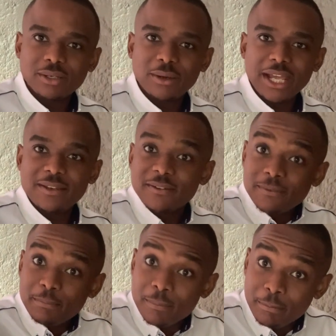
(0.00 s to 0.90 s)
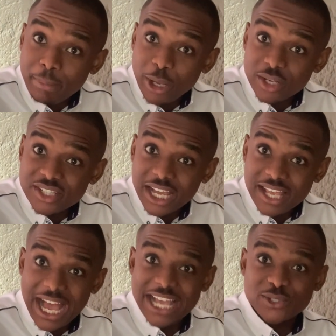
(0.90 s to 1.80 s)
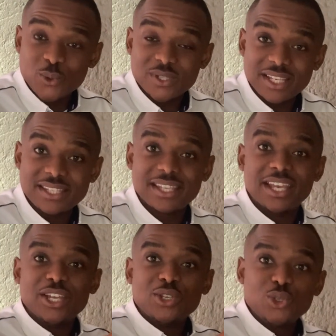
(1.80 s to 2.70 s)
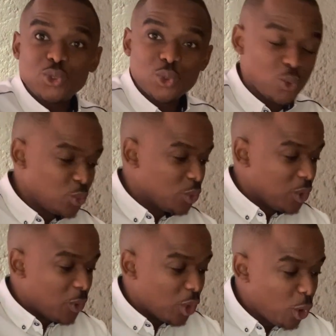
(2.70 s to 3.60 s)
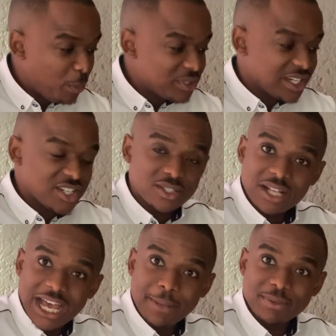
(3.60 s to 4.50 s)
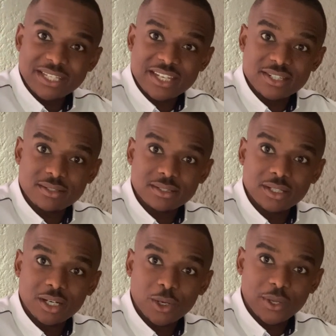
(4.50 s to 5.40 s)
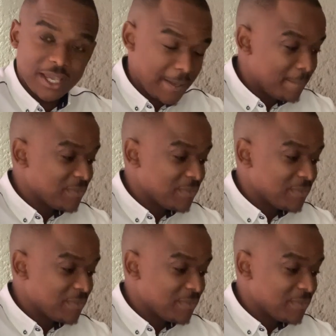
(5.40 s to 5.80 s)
right? Biology high school says 2 low potential, high potential, okay?